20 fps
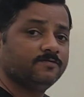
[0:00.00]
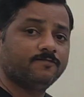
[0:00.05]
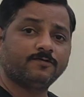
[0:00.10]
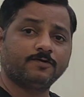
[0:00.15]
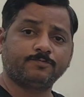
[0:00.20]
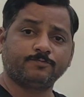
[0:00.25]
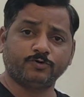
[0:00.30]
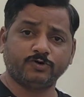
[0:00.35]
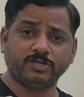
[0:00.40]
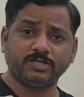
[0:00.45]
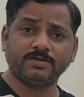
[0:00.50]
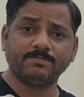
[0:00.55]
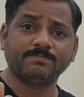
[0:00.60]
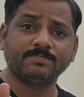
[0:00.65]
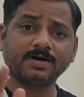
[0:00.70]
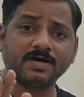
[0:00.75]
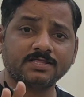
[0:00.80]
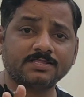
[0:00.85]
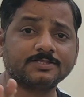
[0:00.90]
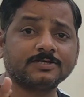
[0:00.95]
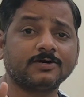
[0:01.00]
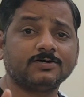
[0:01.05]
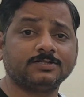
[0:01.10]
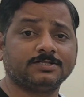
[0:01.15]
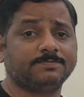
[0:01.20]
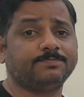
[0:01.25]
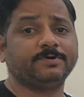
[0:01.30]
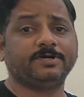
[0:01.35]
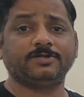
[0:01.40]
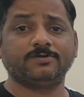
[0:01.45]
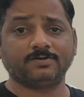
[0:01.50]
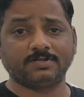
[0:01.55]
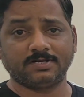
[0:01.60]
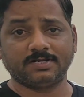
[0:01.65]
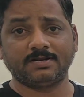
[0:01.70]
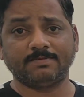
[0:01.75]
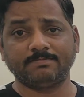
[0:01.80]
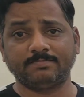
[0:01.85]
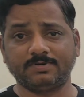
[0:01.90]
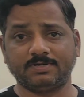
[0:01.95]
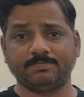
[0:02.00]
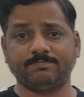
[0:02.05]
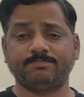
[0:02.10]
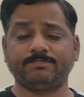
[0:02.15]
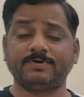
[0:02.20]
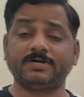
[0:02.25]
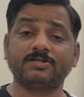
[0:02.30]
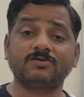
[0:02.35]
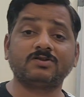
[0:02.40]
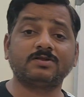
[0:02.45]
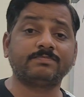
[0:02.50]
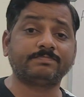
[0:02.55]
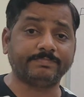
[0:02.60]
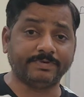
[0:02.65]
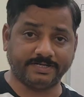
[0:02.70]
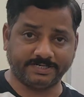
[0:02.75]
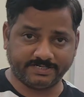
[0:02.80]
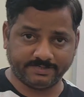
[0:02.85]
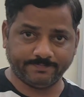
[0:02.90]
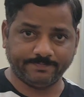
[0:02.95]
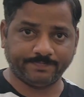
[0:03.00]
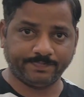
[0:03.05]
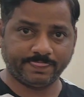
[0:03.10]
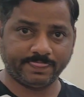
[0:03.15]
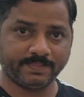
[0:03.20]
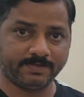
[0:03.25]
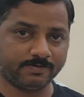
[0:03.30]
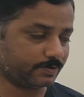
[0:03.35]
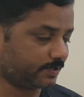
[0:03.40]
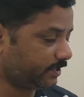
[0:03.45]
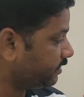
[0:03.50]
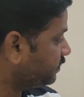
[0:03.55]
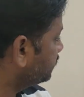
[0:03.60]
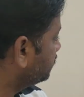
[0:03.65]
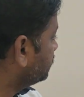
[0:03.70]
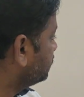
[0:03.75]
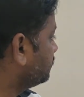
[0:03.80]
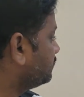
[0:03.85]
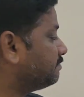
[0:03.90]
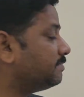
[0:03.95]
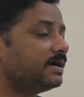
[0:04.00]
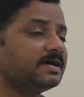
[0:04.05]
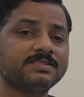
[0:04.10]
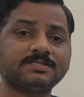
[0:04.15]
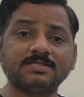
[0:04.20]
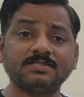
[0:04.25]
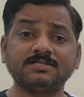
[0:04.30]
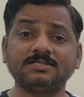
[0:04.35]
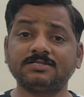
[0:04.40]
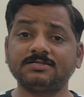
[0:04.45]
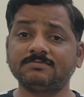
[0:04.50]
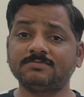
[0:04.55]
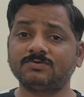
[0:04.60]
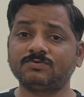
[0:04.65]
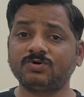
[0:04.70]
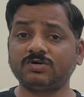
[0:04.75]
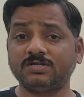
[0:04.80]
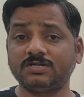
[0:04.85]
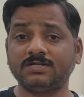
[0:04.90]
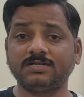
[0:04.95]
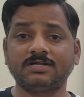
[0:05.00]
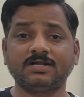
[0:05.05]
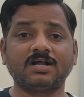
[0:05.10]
for putting a mask on that particular number, particular bit. Okay? Mask is nothing but what?